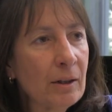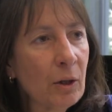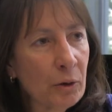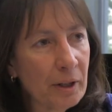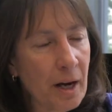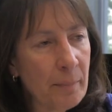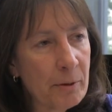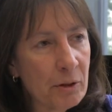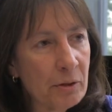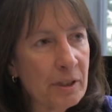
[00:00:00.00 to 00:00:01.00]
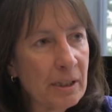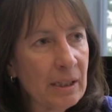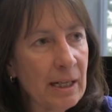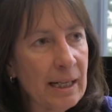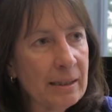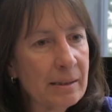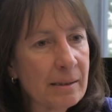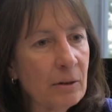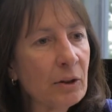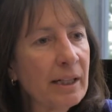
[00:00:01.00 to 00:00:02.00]
learning opportunity
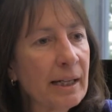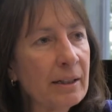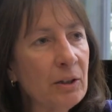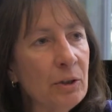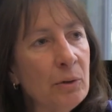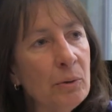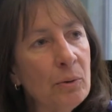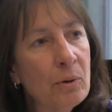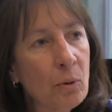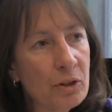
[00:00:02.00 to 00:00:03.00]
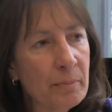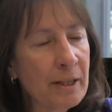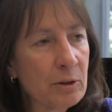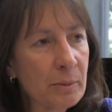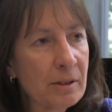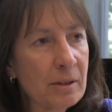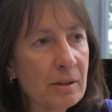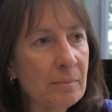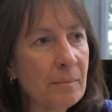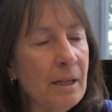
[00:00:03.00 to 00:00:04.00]
as looking at a new course management
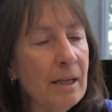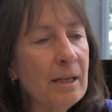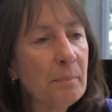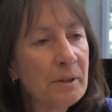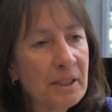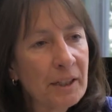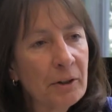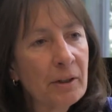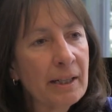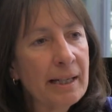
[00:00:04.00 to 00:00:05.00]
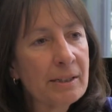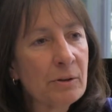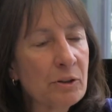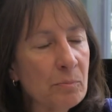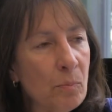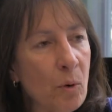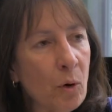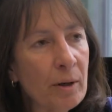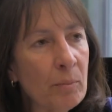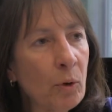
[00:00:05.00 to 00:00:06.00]
system, particularly as there's
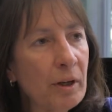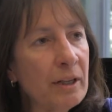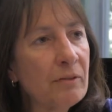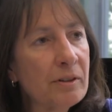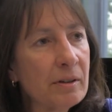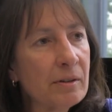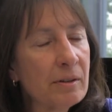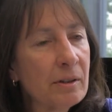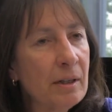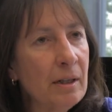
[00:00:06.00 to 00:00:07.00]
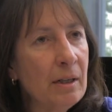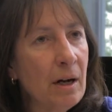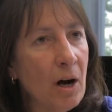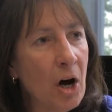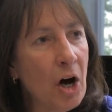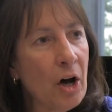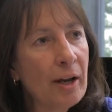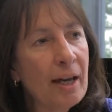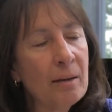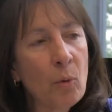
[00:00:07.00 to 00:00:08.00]
more and more emphasis on
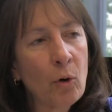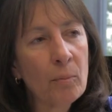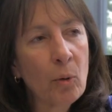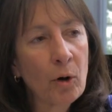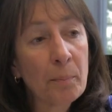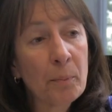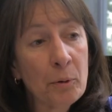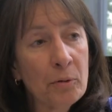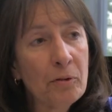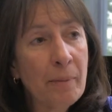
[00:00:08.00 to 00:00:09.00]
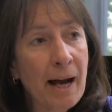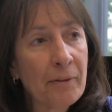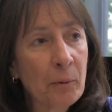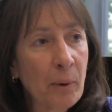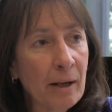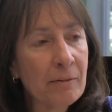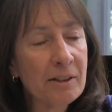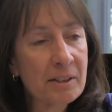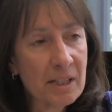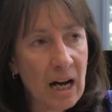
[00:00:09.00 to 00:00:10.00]
and more proof about the
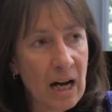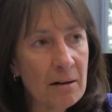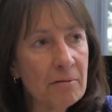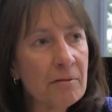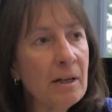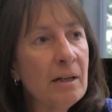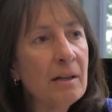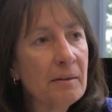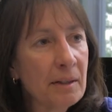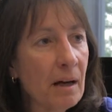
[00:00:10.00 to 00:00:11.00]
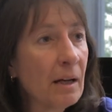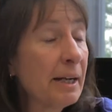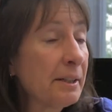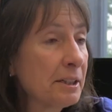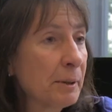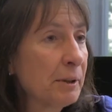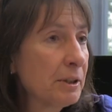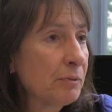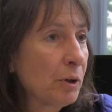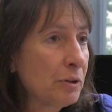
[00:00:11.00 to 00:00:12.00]
relevance of the online
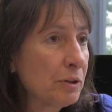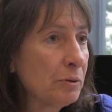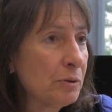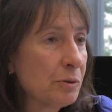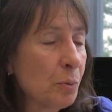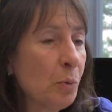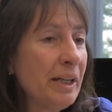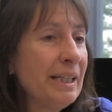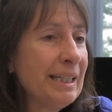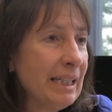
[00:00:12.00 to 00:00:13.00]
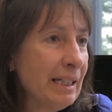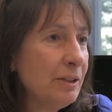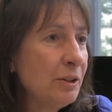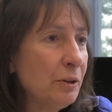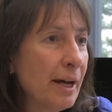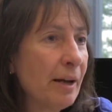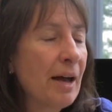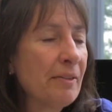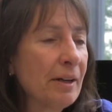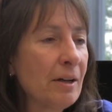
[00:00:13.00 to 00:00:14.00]
experience for our students, we need to do that.
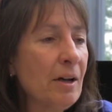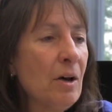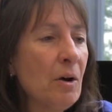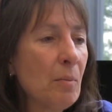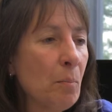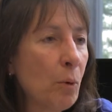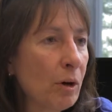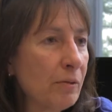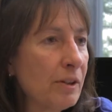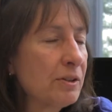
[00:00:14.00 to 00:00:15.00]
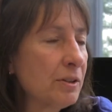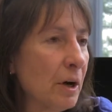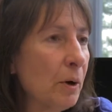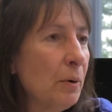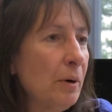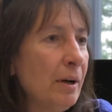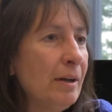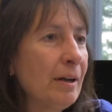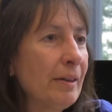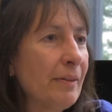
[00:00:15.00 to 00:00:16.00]
I think more of us know
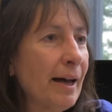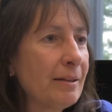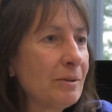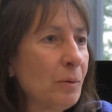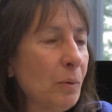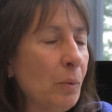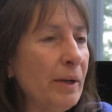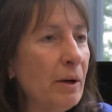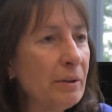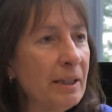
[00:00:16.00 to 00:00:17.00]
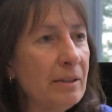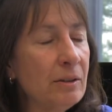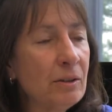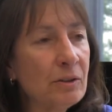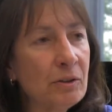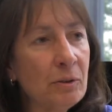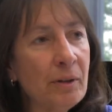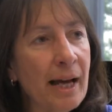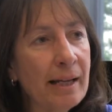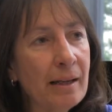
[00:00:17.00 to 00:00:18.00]
that we don't need to just do
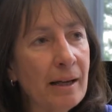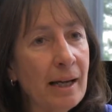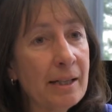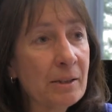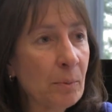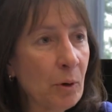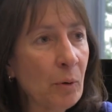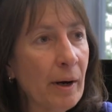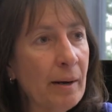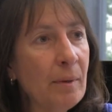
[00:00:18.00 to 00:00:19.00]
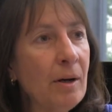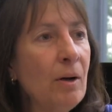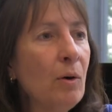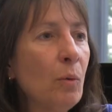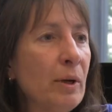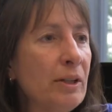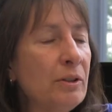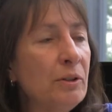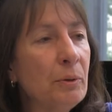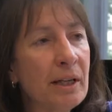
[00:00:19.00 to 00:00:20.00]
that as a program. We need
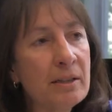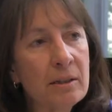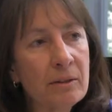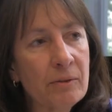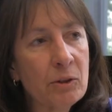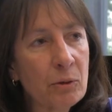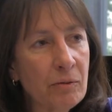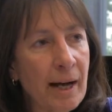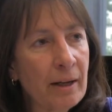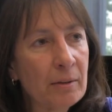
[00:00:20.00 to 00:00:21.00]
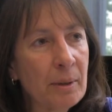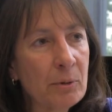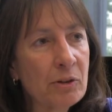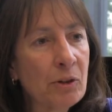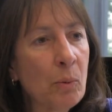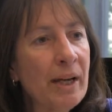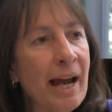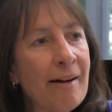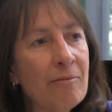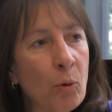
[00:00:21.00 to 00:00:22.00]
to do it as individual faculty members. So we
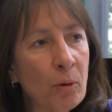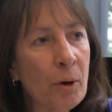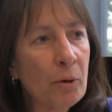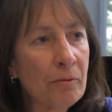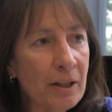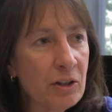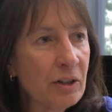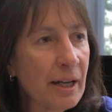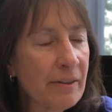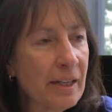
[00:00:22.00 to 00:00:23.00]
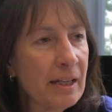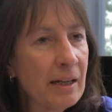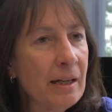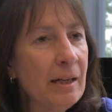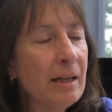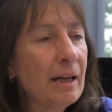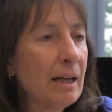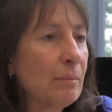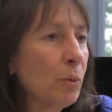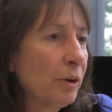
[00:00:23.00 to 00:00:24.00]
have more motivation, I think,
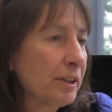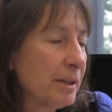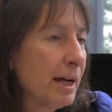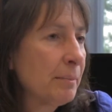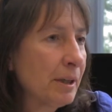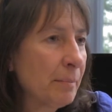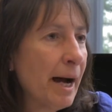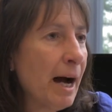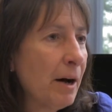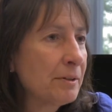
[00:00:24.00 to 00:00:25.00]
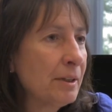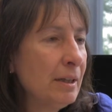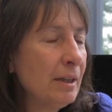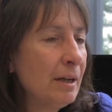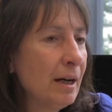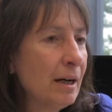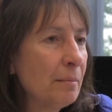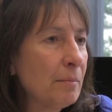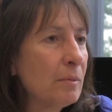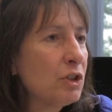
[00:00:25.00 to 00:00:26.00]
and more excitement about
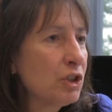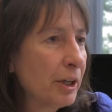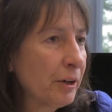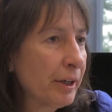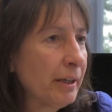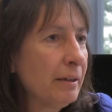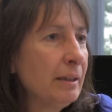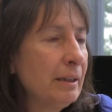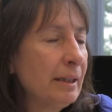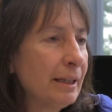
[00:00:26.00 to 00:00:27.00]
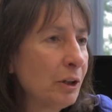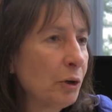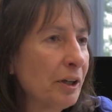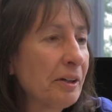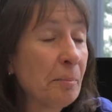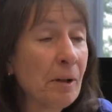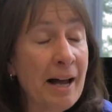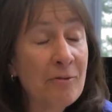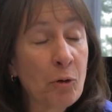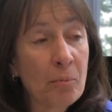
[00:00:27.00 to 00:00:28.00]
sharing and learning. The
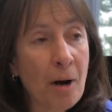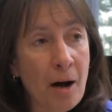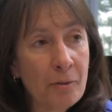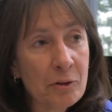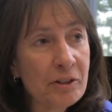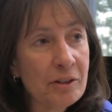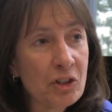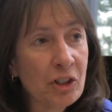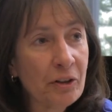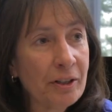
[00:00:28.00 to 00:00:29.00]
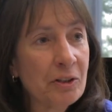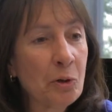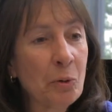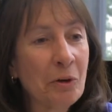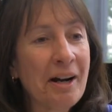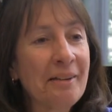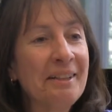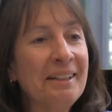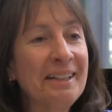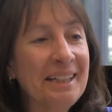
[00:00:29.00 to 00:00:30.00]
platform offers us sharing, so we're kind
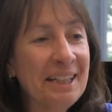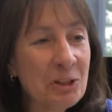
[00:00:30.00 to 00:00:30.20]
of getting